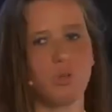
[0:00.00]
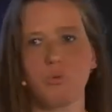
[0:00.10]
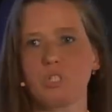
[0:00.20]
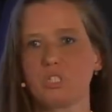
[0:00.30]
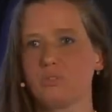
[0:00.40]

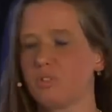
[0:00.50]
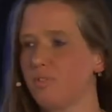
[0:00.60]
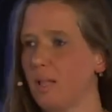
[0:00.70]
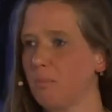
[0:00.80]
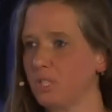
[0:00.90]
risk of
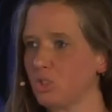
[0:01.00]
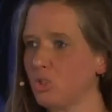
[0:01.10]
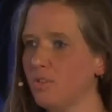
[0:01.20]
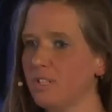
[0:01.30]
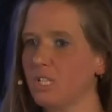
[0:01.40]
developing
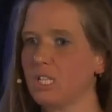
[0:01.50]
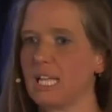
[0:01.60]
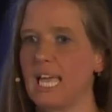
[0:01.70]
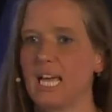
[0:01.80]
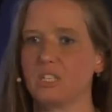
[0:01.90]
cervical
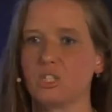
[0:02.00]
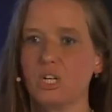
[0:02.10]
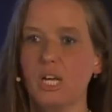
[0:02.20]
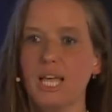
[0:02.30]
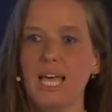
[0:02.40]
cancer,
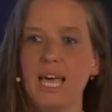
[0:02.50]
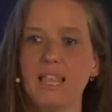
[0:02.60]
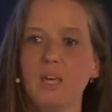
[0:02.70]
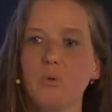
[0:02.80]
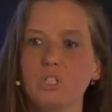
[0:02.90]
and
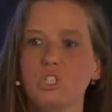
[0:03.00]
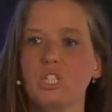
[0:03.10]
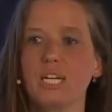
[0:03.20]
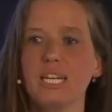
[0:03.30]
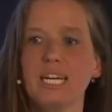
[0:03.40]
they were
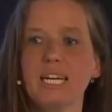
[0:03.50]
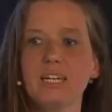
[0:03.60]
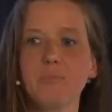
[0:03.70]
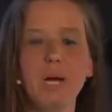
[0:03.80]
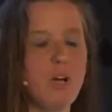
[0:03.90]
studying
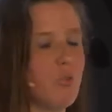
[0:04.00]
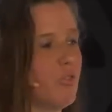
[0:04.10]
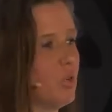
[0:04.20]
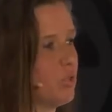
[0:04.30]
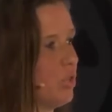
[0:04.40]

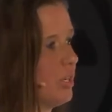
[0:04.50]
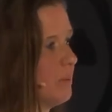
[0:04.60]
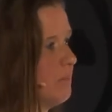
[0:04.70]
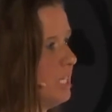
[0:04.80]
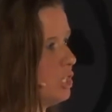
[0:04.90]
biophoton
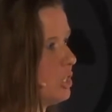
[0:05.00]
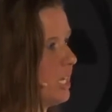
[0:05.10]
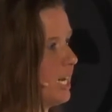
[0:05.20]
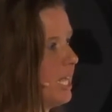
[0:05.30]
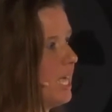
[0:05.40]
emission,